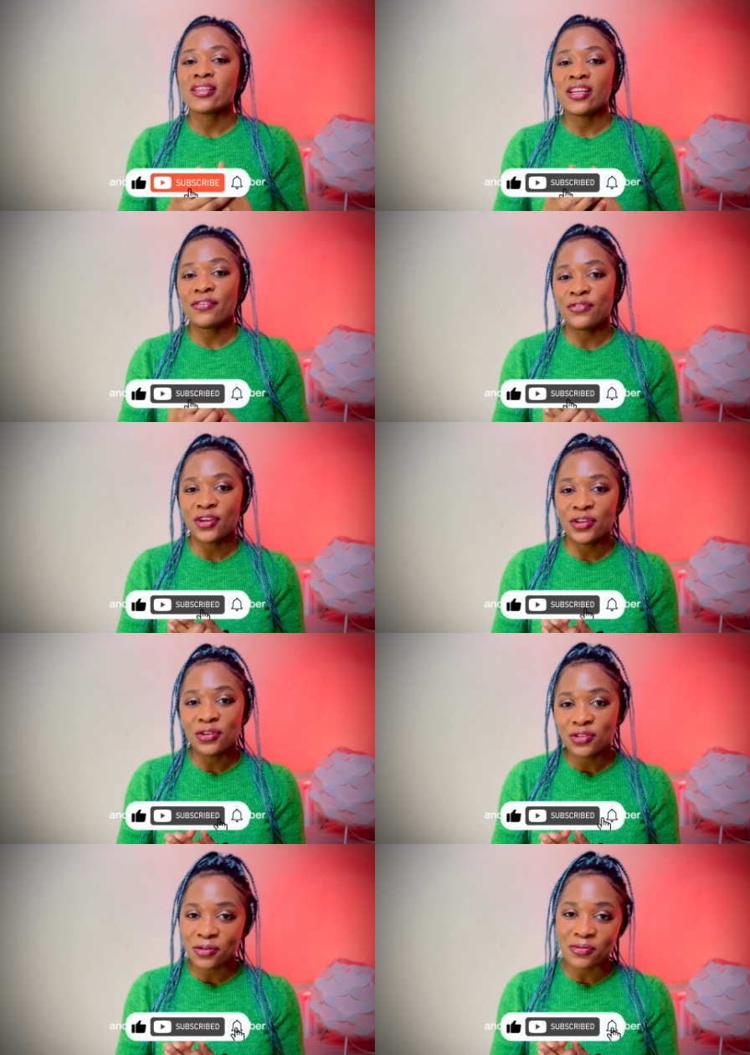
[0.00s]
If you're a new
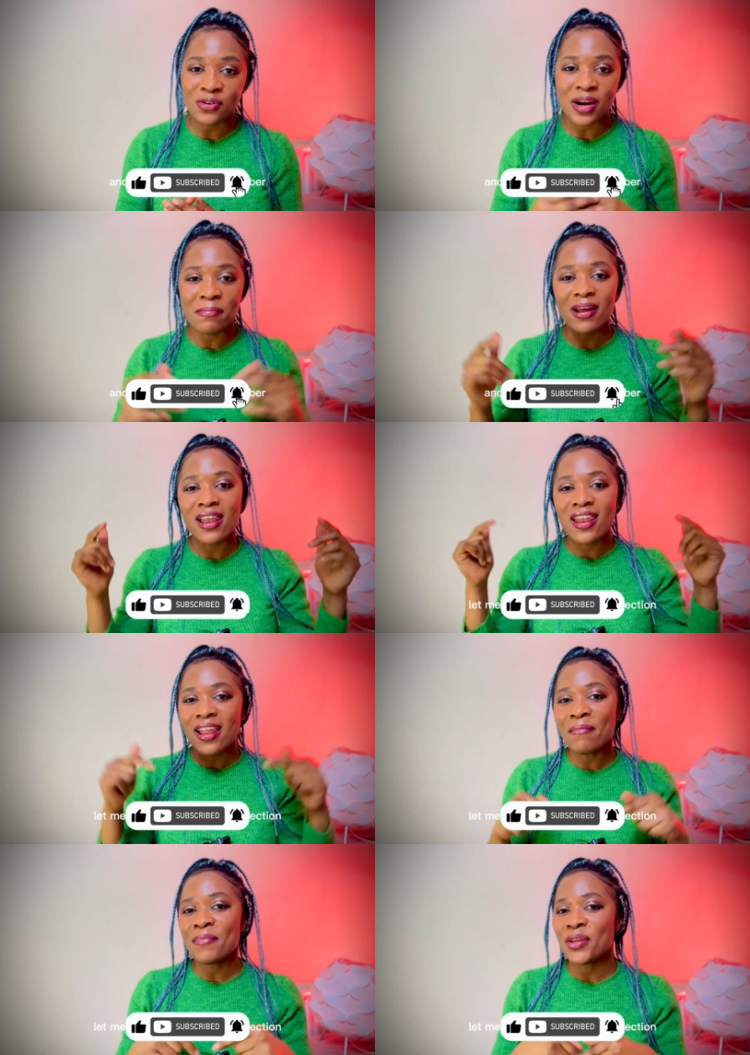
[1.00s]
subscriber,
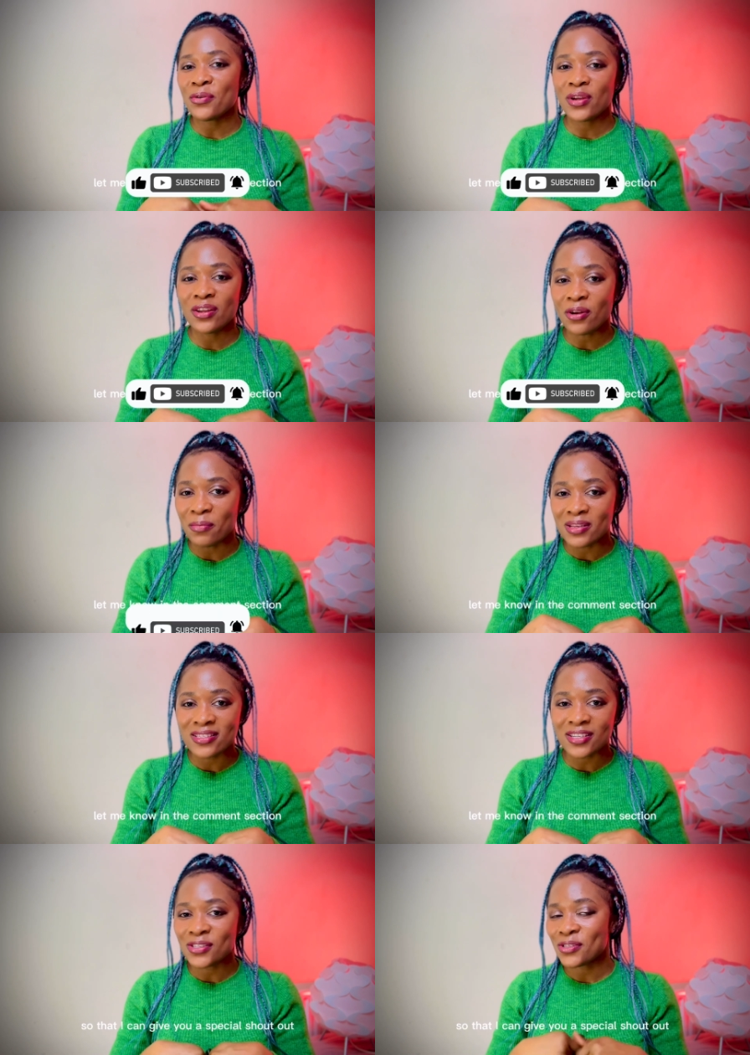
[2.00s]
let me know in the comment
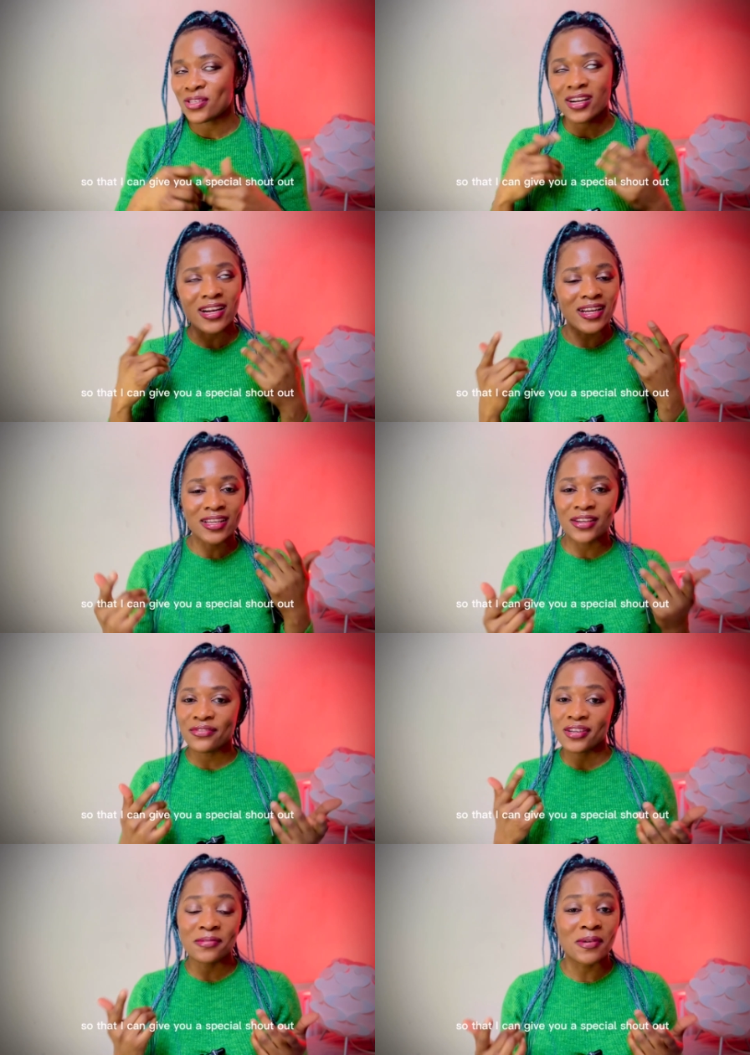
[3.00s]
section so that I can give
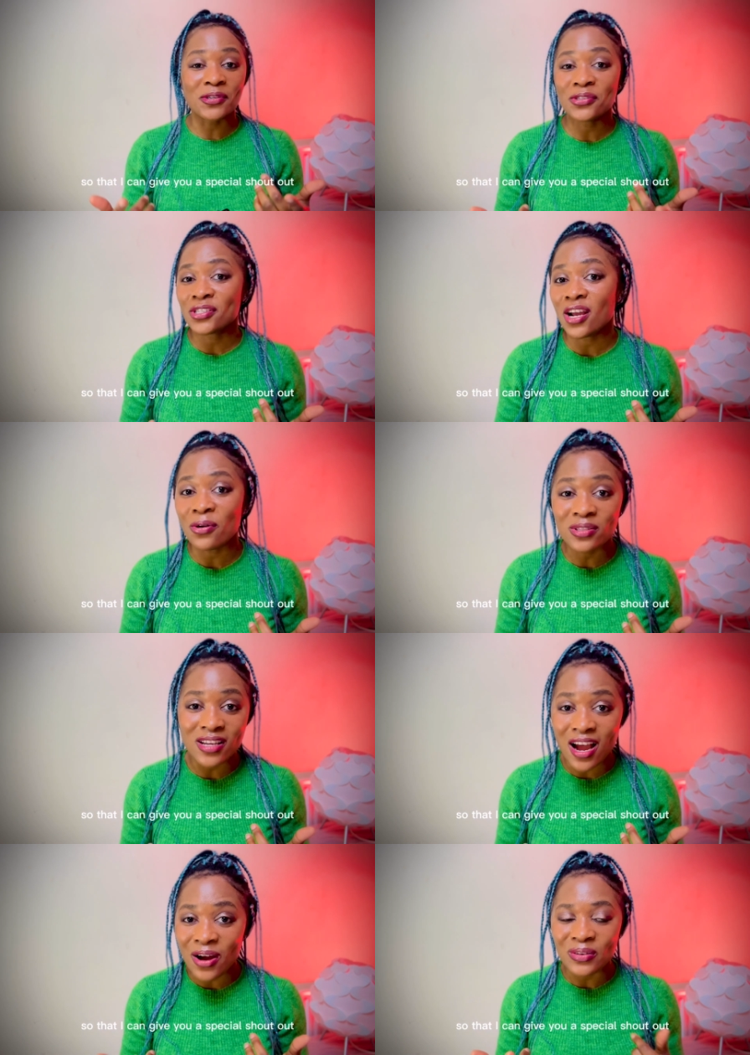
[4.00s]
you a special shout
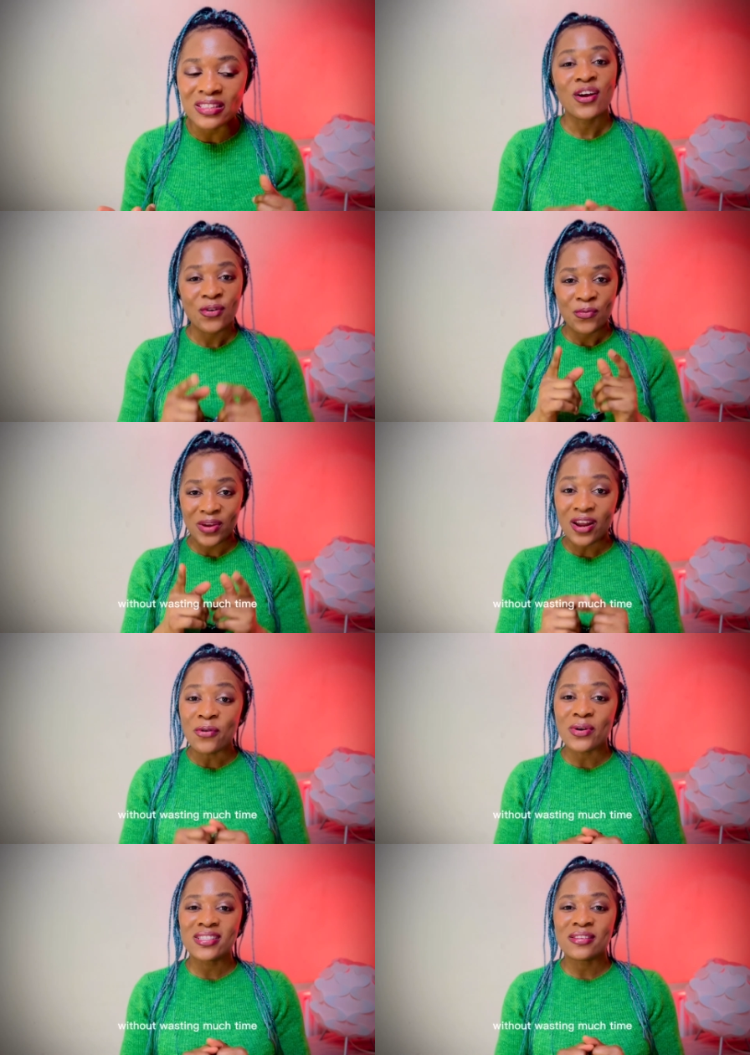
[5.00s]
out.
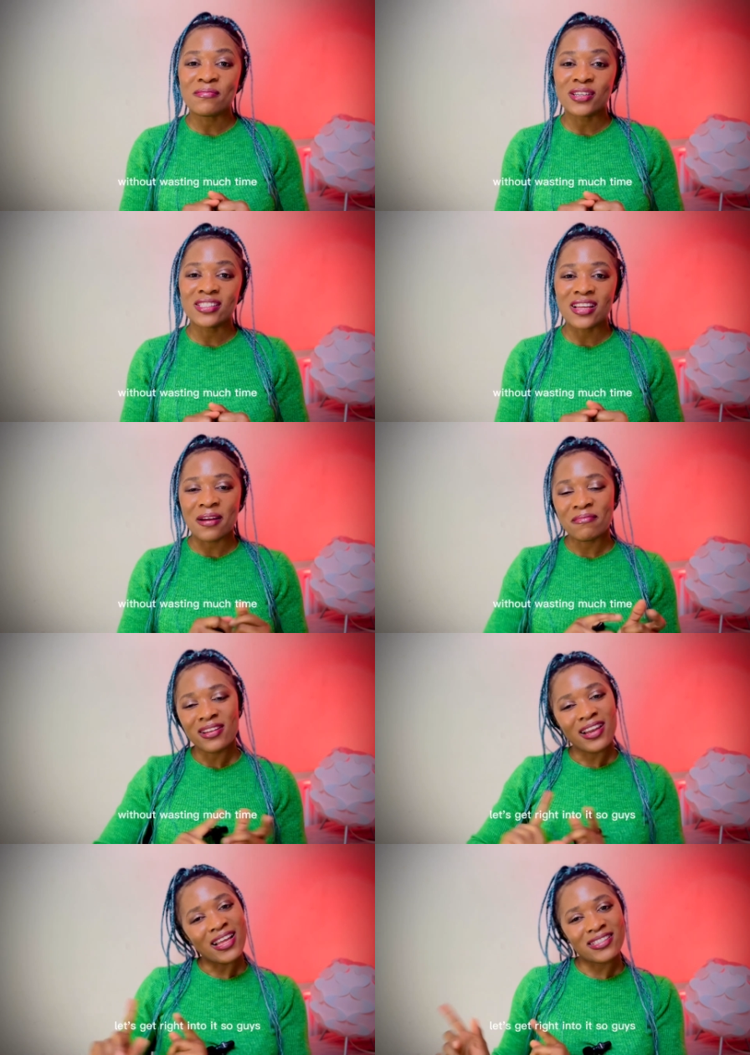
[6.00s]
Without wasting much time,
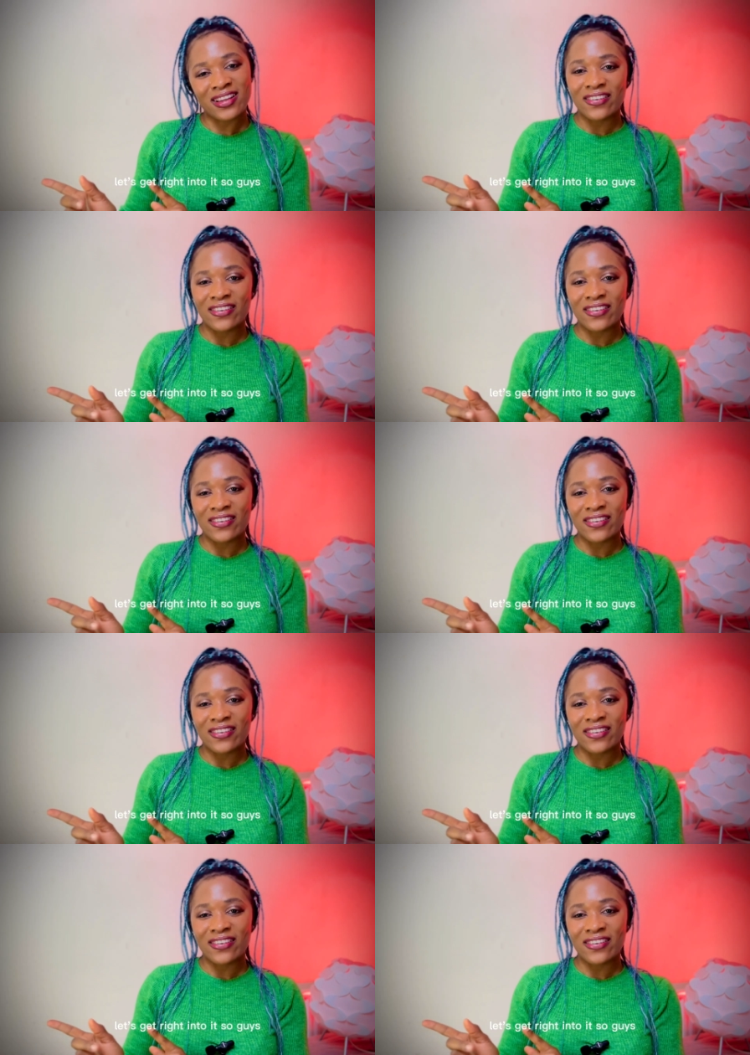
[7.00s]
let's get